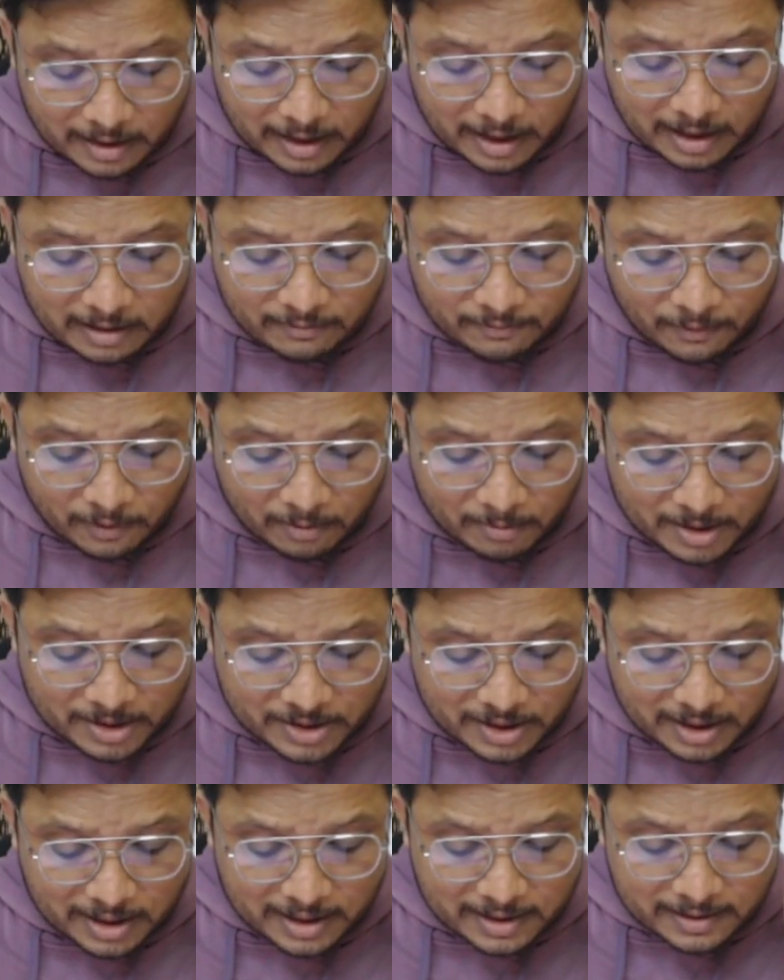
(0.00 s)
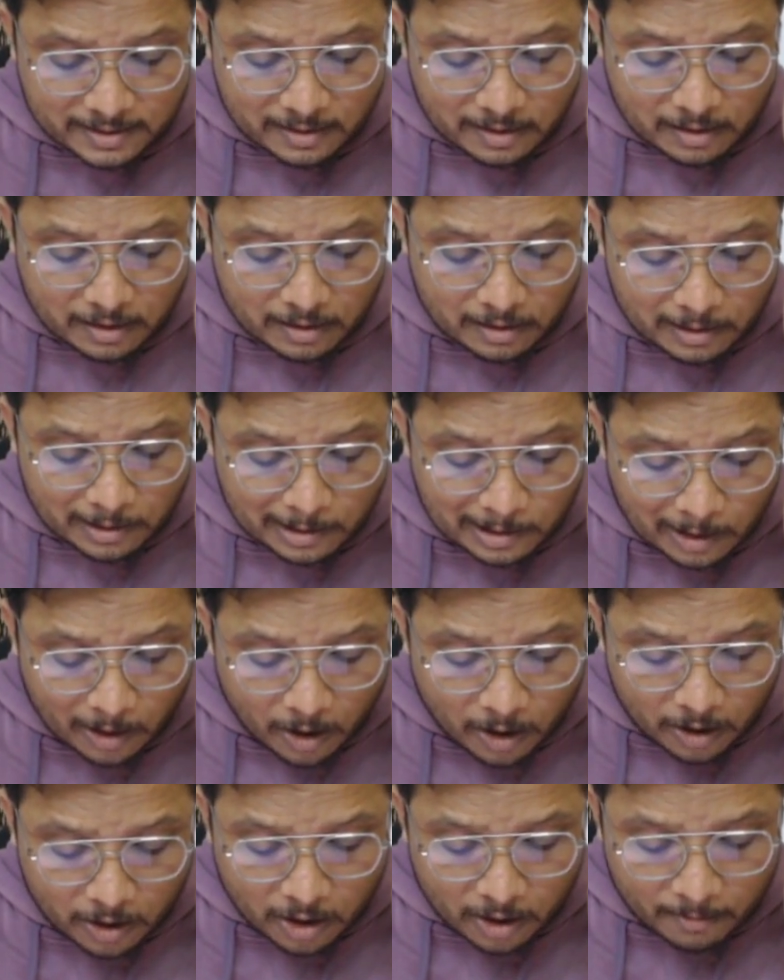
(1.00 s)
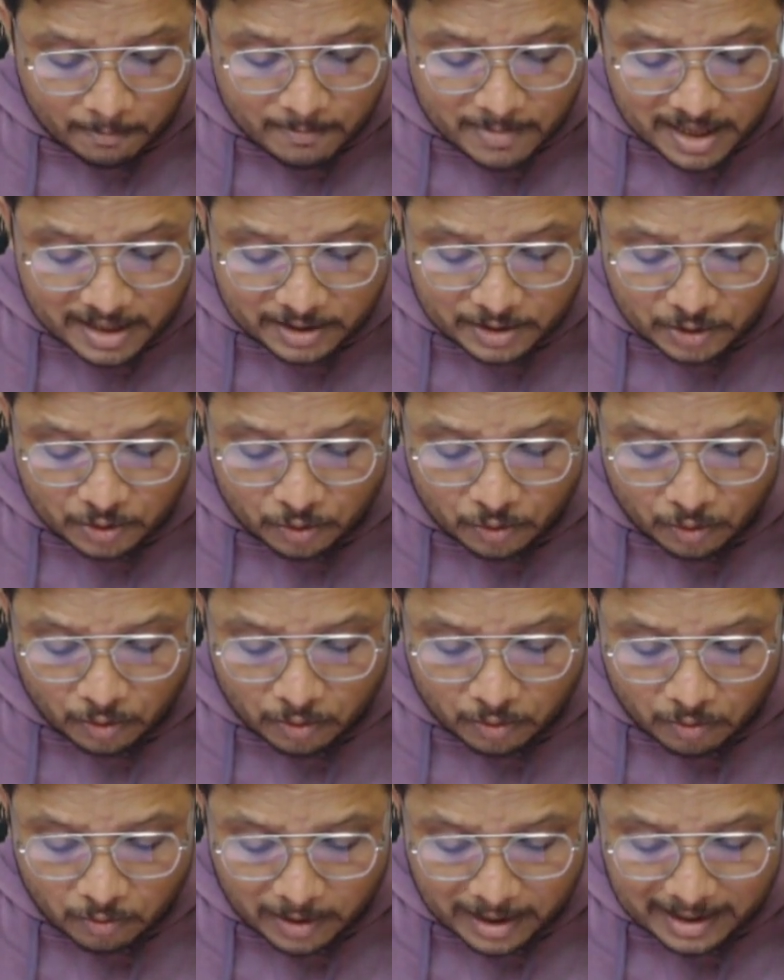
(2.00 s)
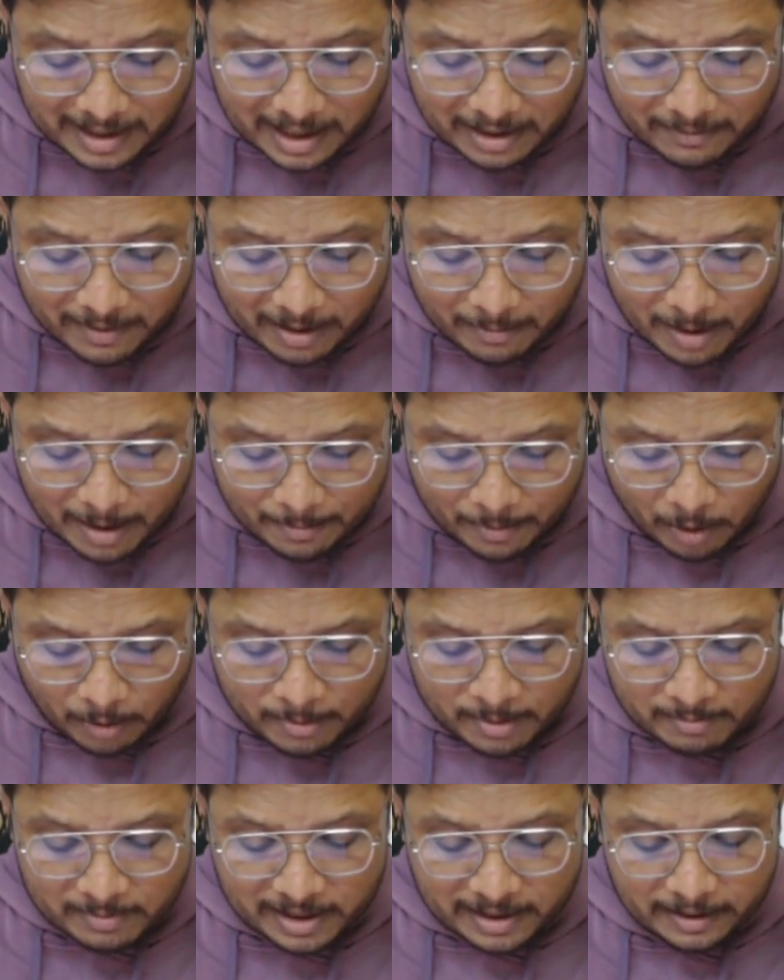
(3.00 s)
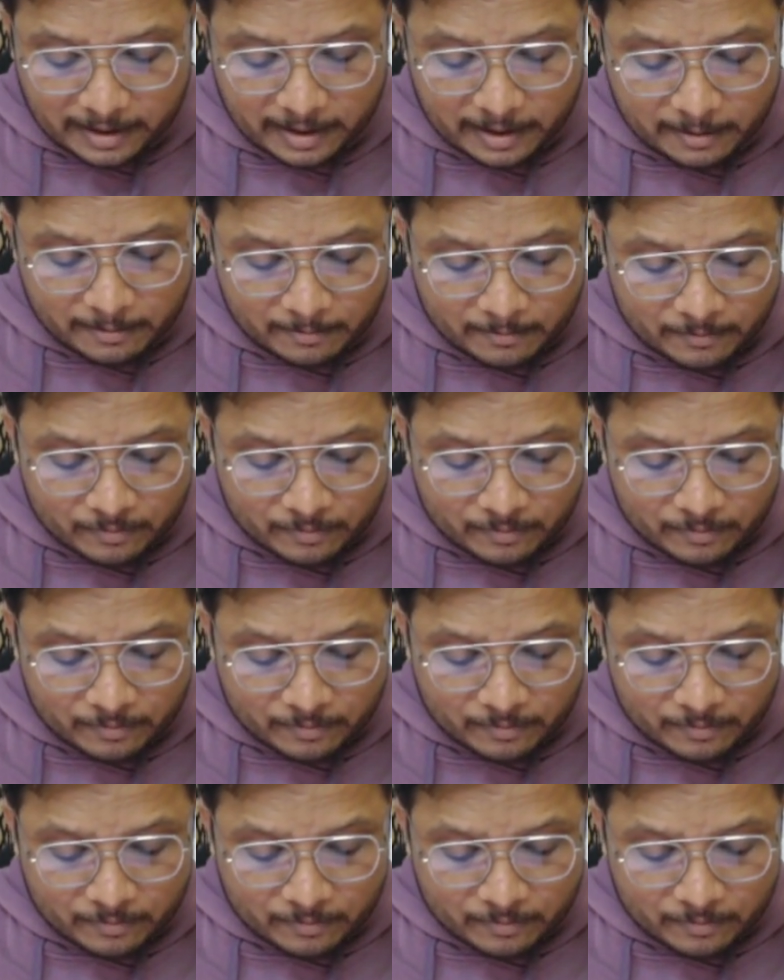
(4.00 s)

Information is log of base 2 1 divided by probability.